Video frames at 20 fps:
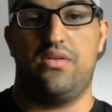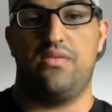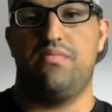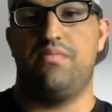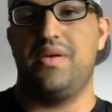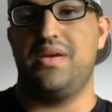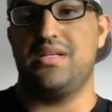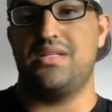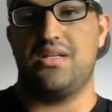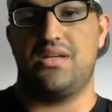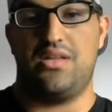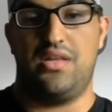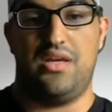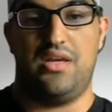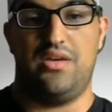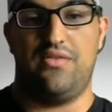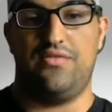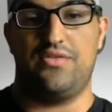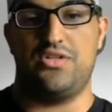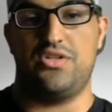basically,
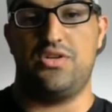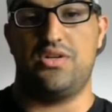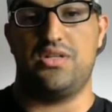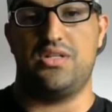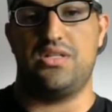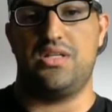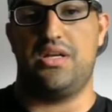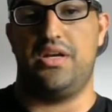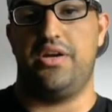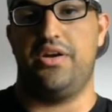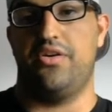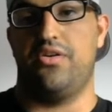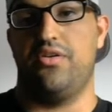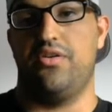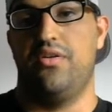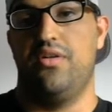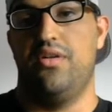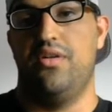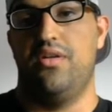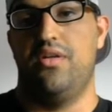as you can see
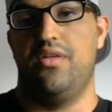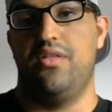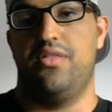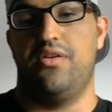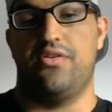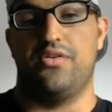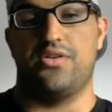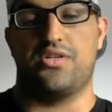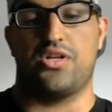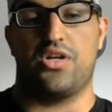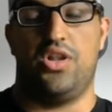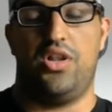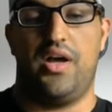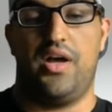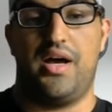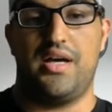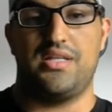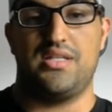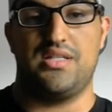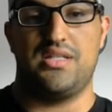here, there is
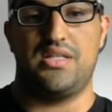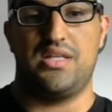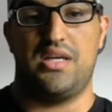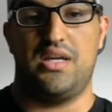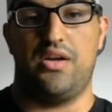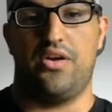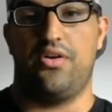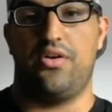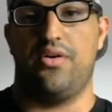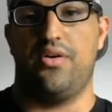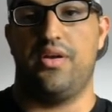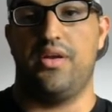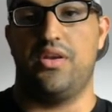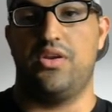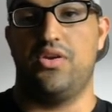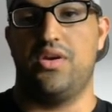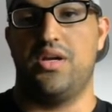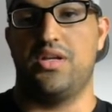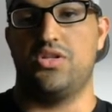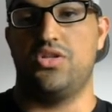Colossus here, and
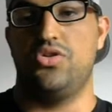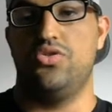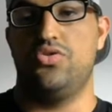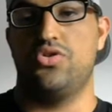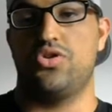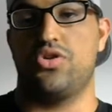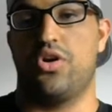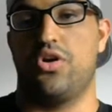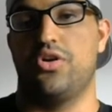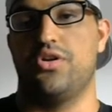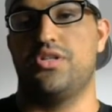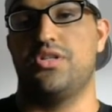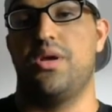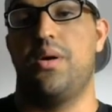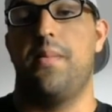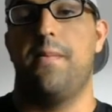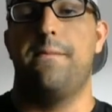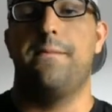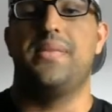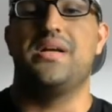you get 2 shards
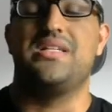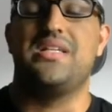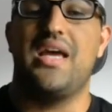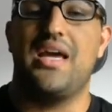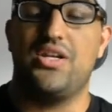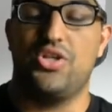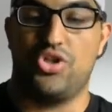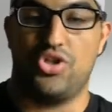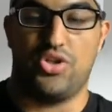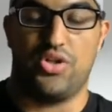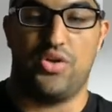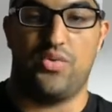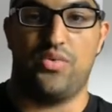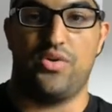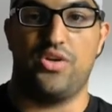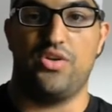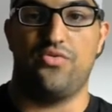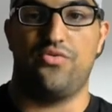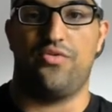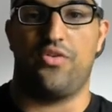potentially
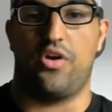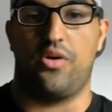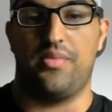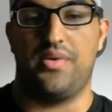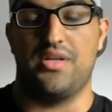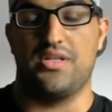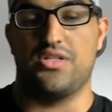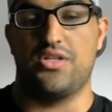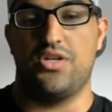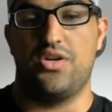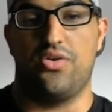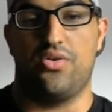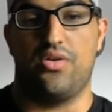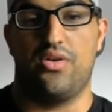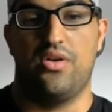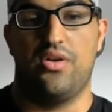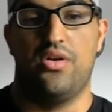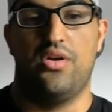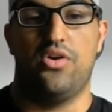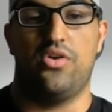when you farm his node,
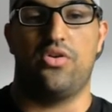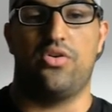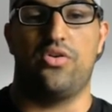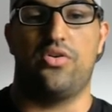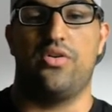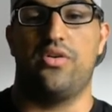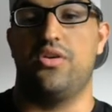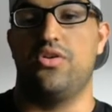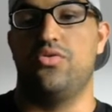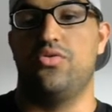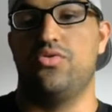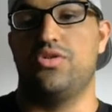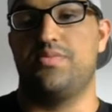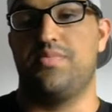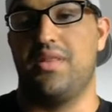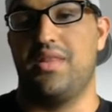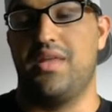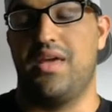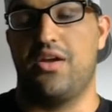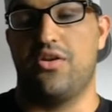or you
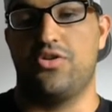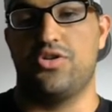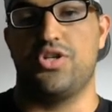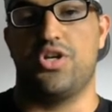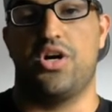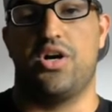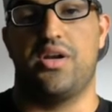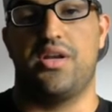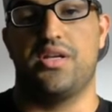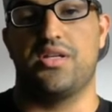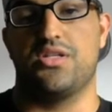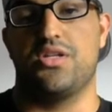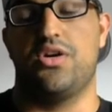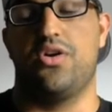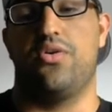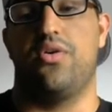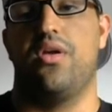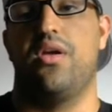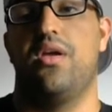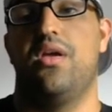spend the energy on his
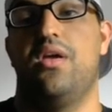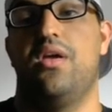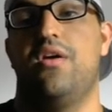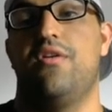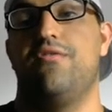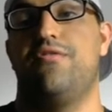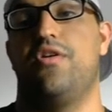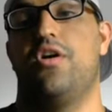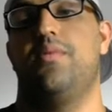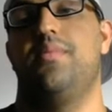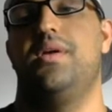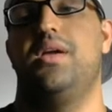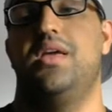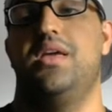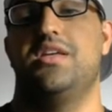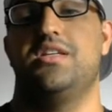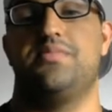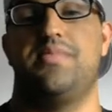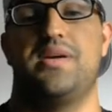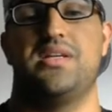node. Farming
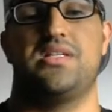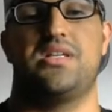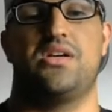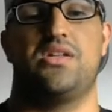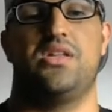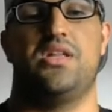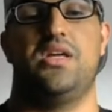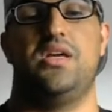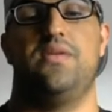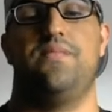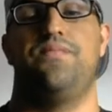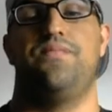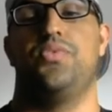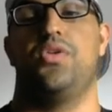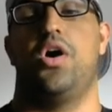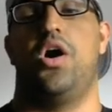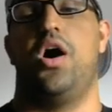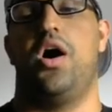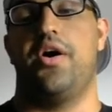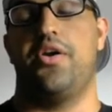is basically
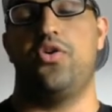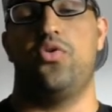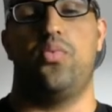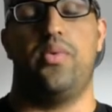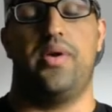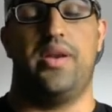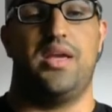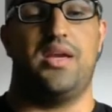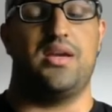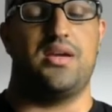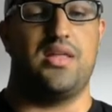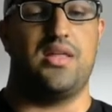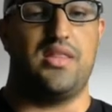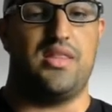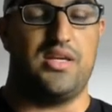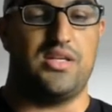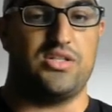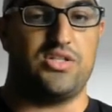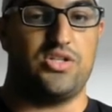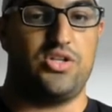auto-winning
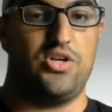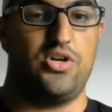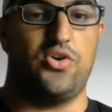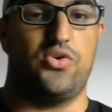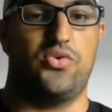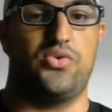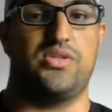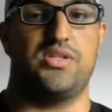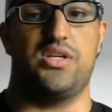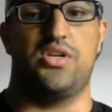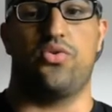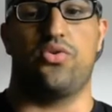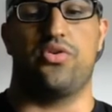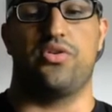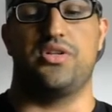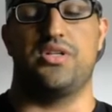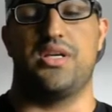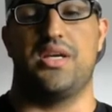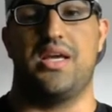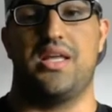these nodes in order
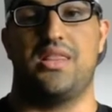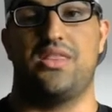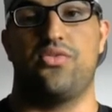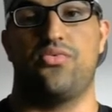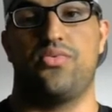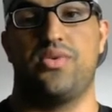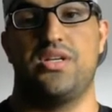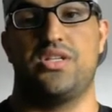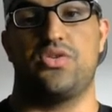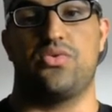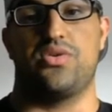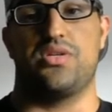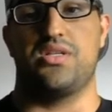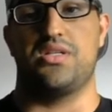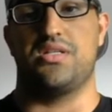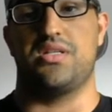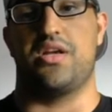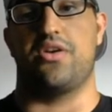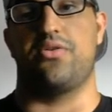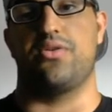to get the
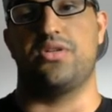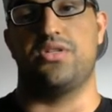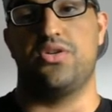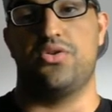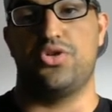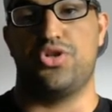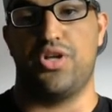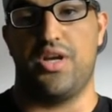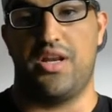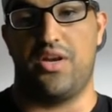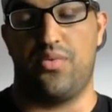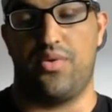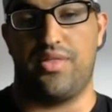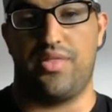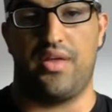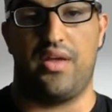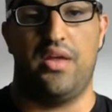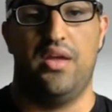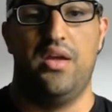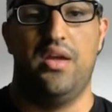resources that are associated
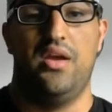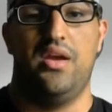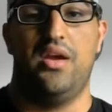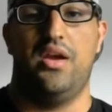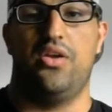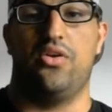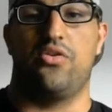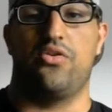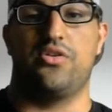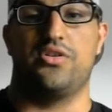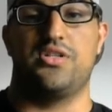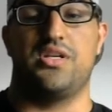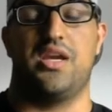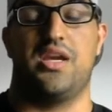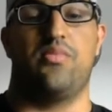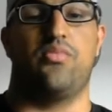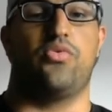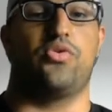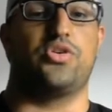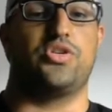with it, in order to
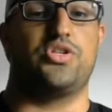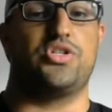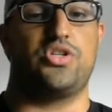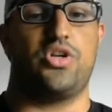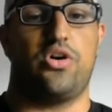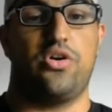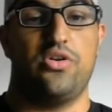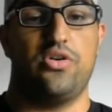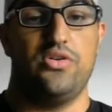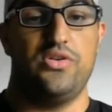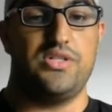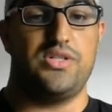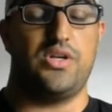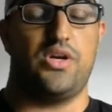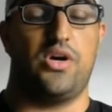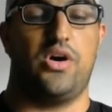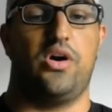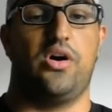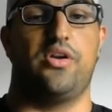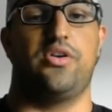get more stars
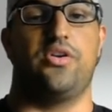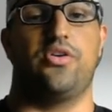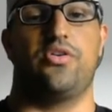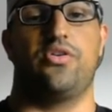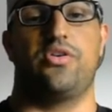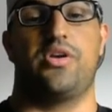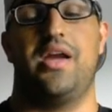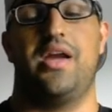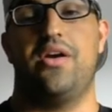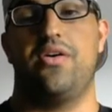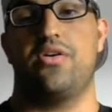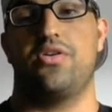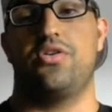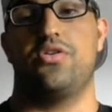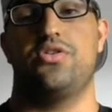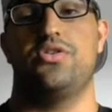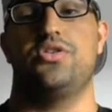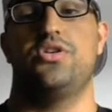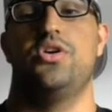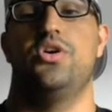on your
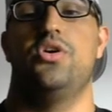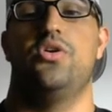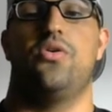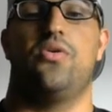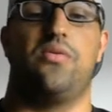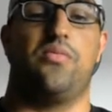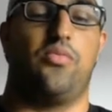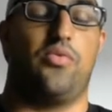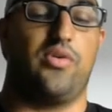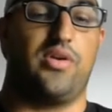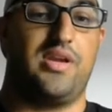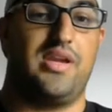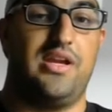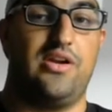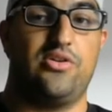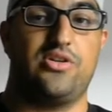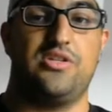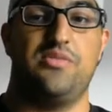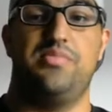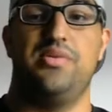characters, or more gear
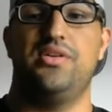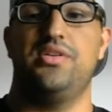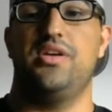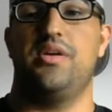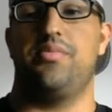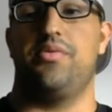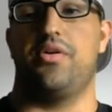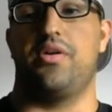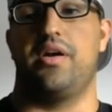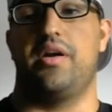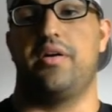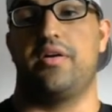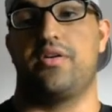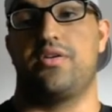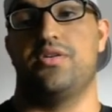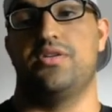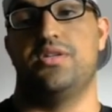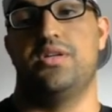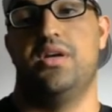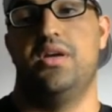to build up your
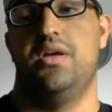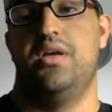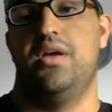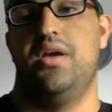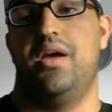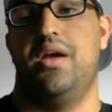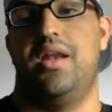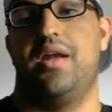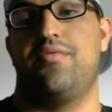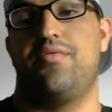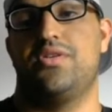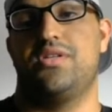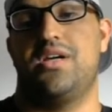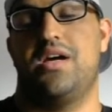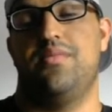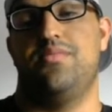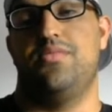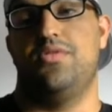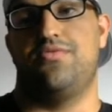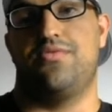characters. And every
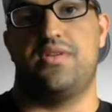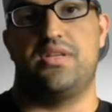time you